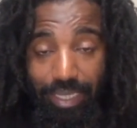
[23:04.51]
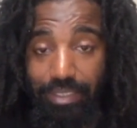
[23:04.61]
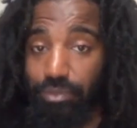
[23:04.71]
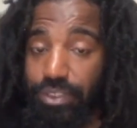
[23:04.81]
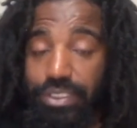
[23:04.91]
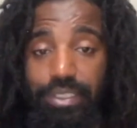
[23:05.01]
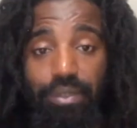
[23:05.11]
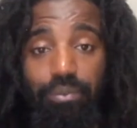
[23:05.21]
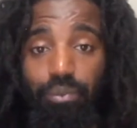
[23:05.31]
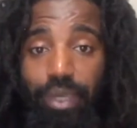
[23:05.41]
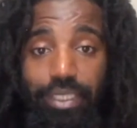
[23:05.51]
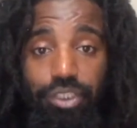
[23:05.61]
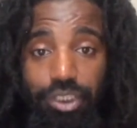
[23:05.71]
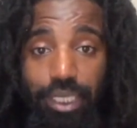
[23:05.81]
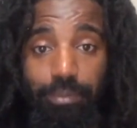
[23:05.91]
in some way,
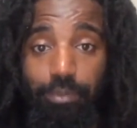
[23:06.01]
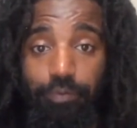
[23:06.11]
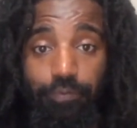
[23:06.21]
shape, or